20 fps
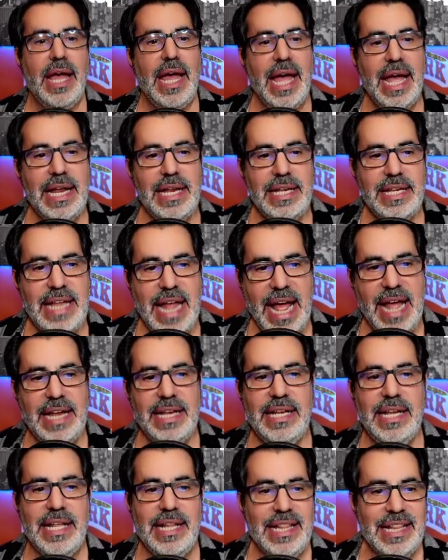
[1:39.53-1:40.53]
And
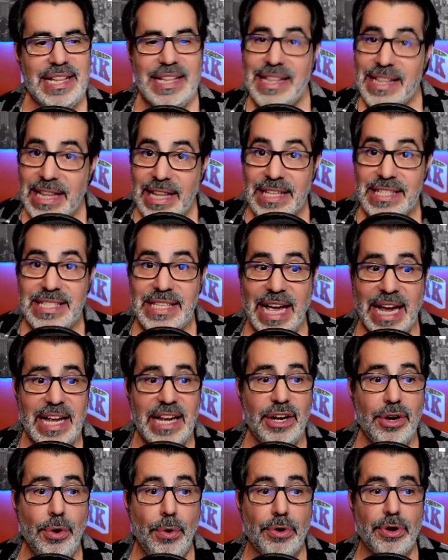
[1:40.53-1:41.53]
then the
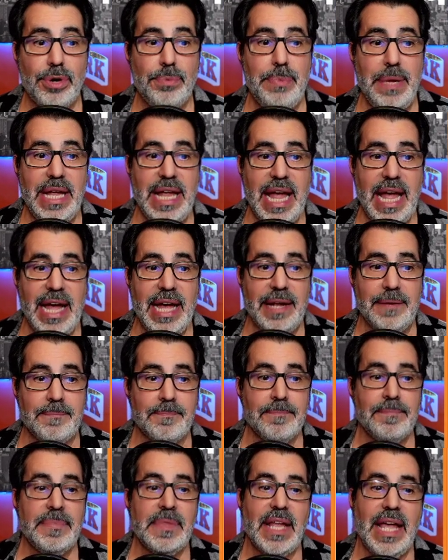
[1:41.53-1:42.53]
second quarter began,
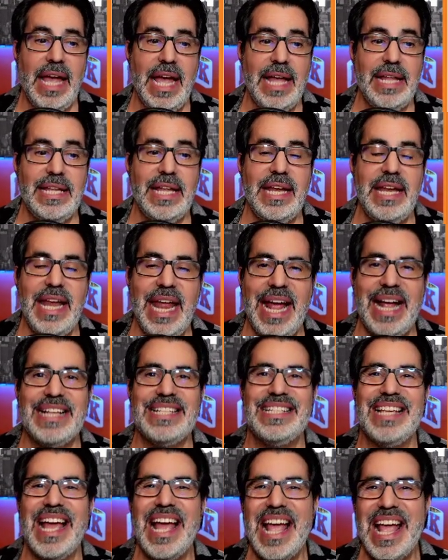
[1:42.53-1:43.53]
and the
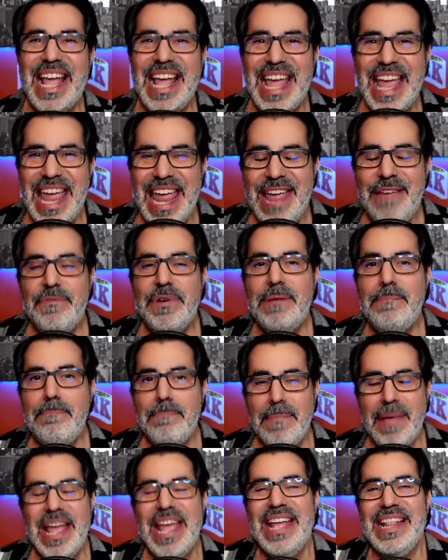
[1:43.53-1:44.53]
Knicks
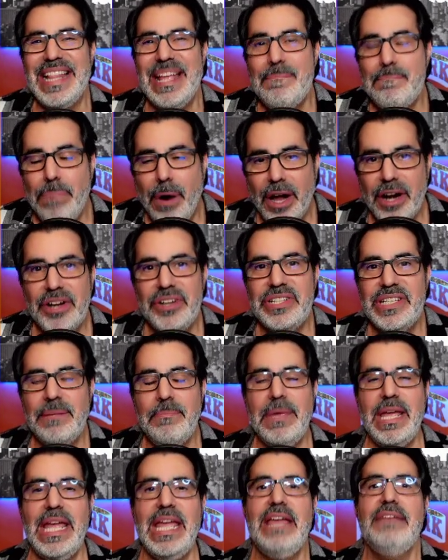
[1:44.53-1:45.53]
they punished them
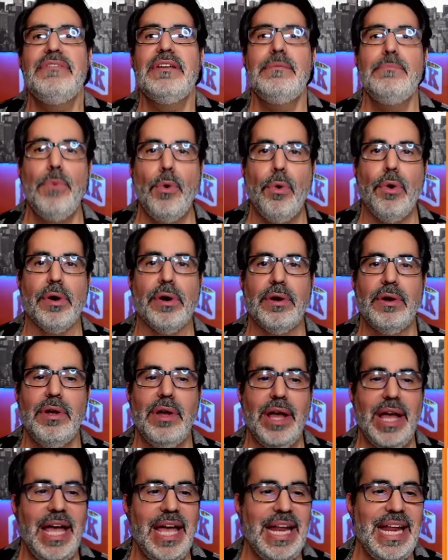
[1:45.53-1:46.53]
even more.
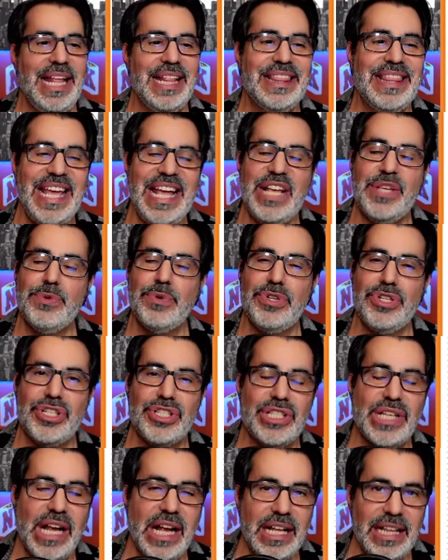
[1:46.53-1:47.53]
And things were
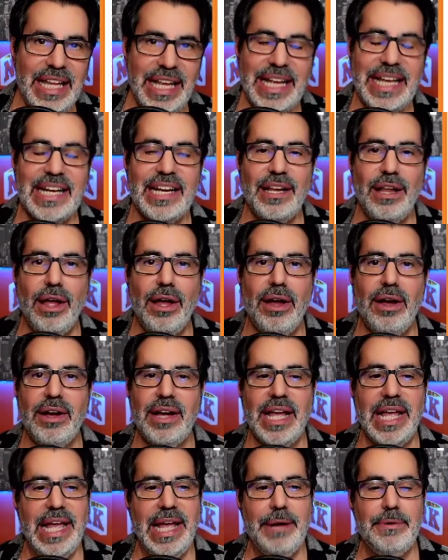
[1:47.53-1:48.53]
just clicking along.
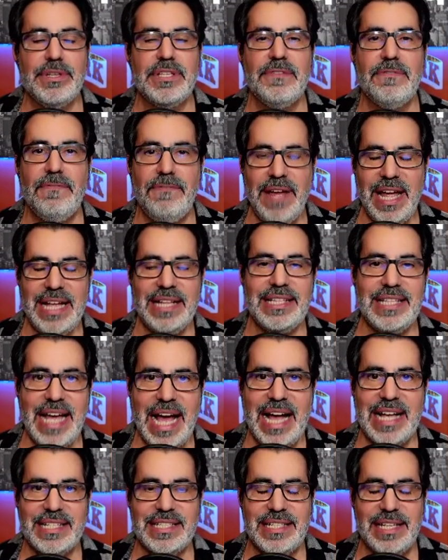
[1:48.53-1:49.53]
It was
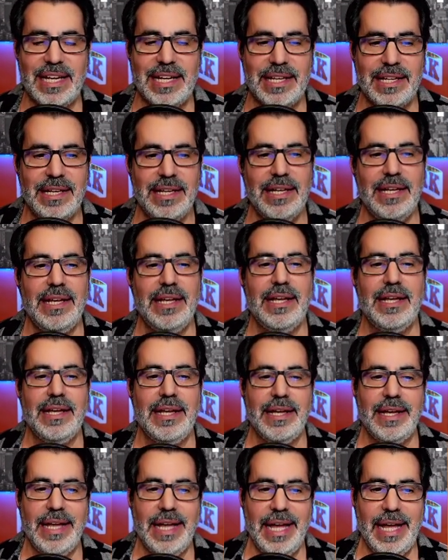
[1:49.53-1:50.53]
fantastic.
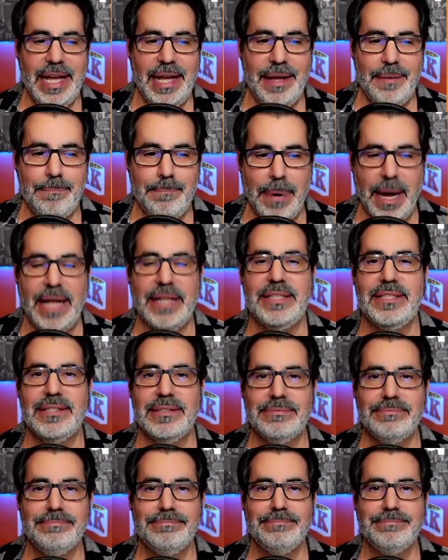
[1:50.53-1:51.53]
But
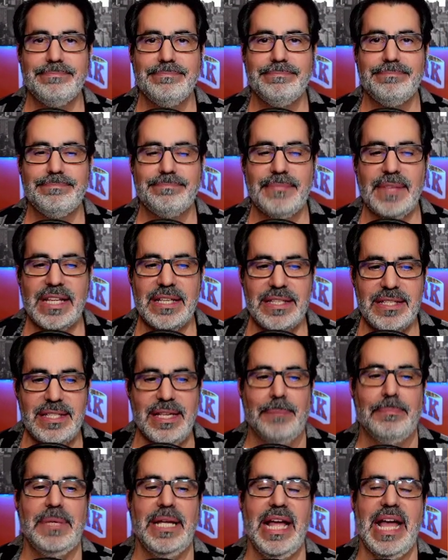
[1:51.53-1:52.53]

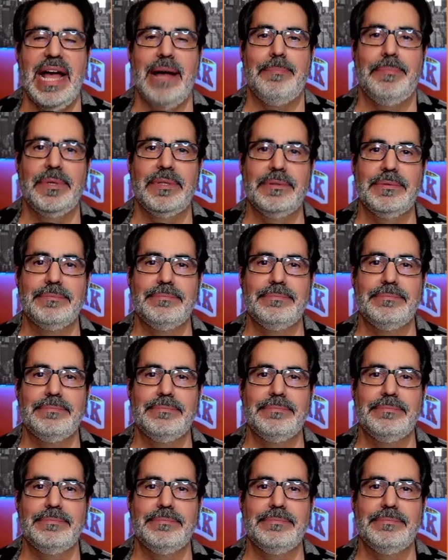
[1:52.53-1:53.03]
something happened.